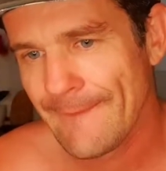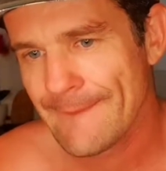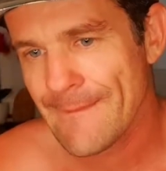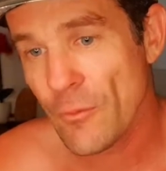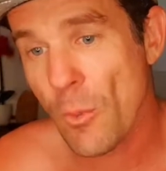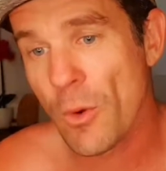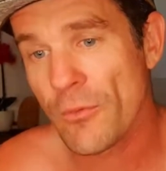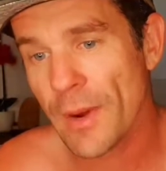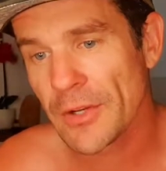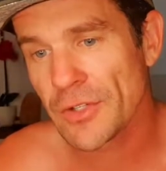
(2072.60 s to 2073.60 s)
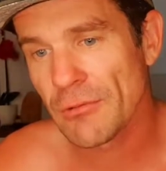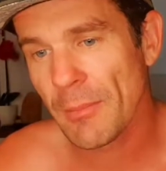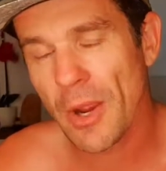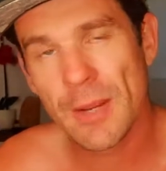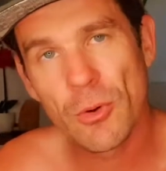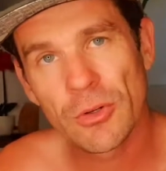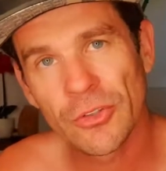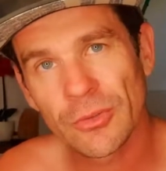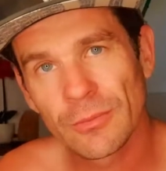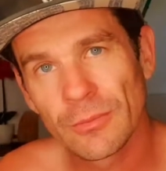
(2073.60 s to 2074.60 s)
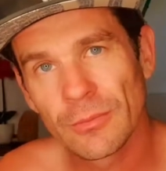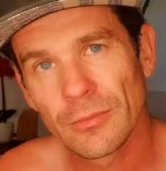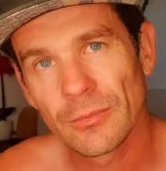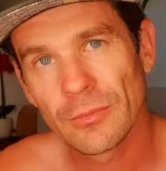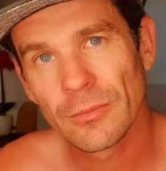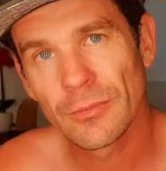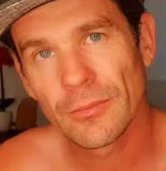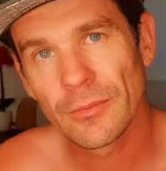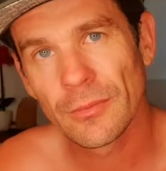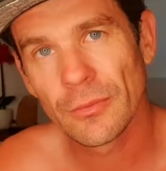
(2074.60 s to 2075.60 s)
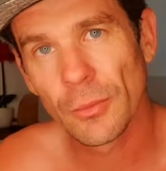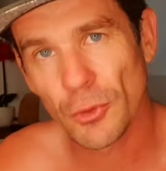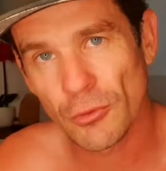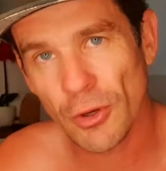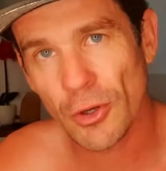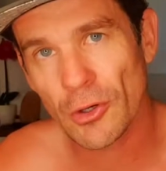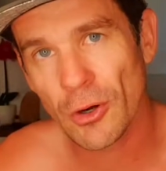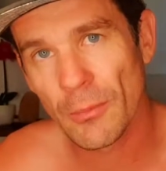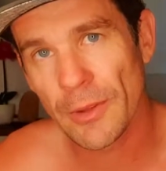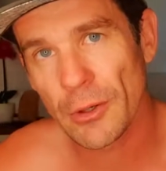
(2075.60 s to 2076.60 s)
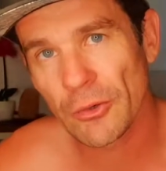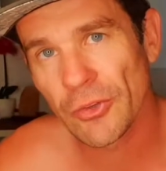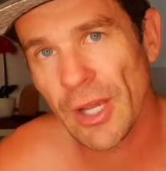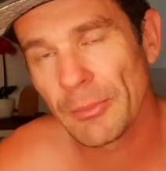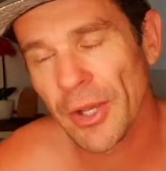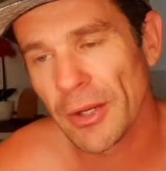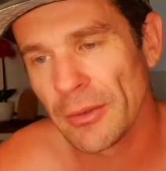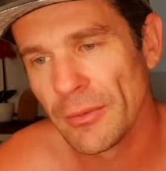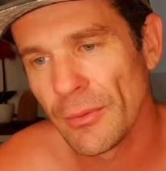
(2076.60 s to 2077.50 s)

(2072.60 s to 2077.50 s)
If you want more information, grab my ebooks from durianrider.com. They're constantly updated.